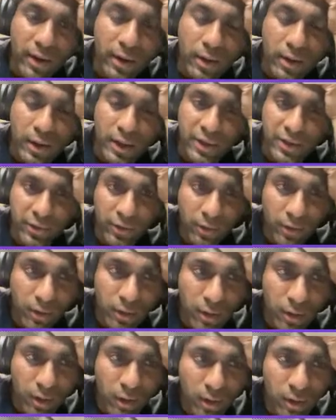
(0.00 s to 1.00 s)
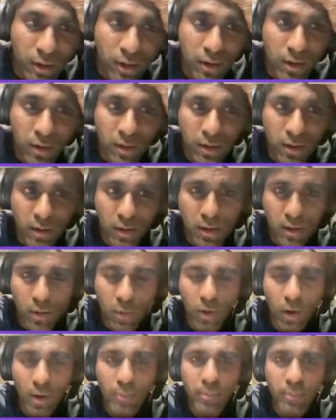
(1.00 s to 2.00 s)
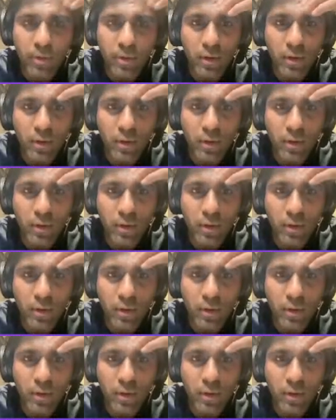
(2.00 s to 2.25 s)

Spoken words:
Can you go up?